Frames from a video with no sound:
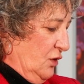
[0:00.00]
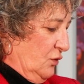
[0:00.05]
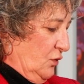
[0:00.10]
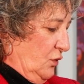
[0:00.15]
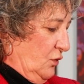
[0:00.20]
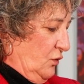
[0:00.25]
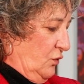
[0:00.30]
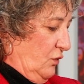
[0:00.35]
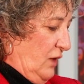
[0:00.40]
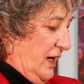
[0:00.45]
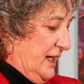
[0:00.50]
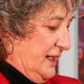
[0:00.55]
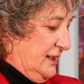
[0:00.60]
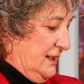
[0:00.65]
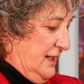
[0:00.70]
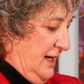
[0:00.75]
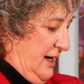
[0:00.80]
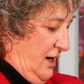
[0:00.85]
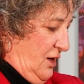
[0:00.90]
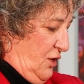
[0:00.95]

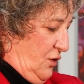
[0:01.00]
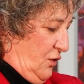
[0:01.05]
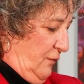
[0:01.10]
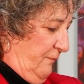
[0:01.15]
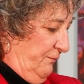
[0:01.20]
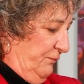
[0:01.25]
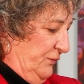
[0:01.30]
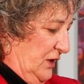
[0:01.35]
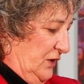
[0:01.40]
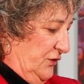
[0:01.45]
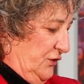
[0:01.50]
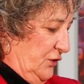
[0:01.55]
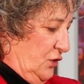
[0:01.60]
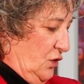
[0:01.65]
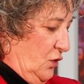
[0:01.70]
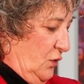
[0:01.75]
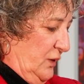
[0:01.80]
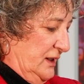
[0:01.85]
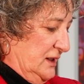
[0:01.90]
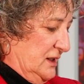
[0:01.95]
Right now. They're
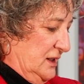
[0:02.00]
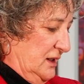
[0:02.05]
going